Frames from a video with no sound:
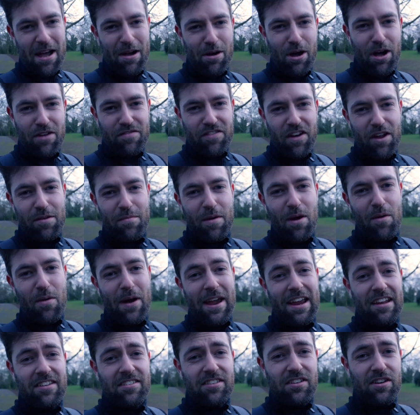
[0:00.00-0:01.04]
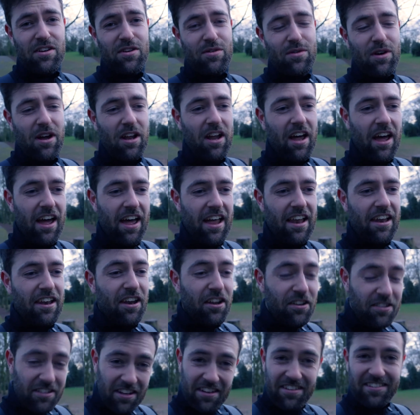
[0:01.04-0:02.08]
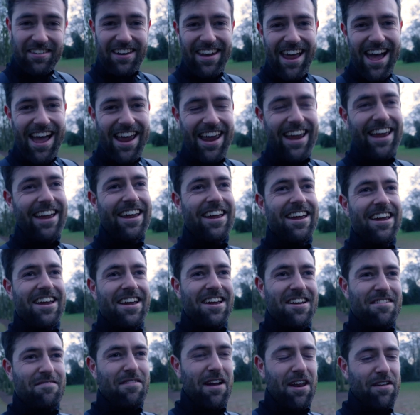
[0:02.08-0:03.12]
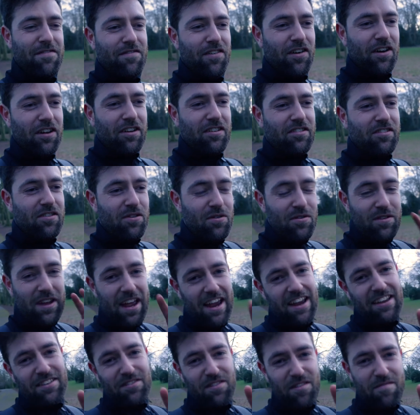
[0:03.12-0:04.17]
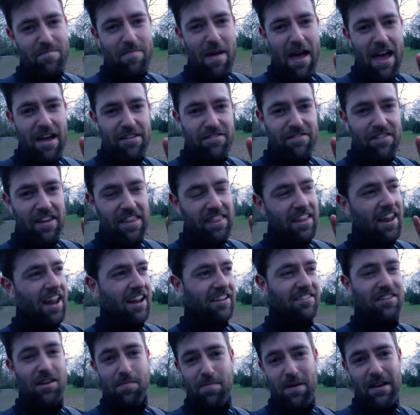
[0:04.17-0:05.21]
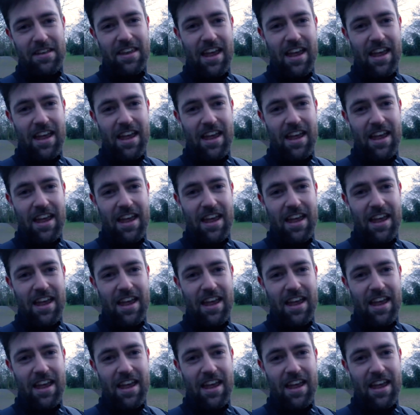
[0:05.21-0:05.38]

now off on my way to London tonight, ready for 2 days with Beth in the next couple of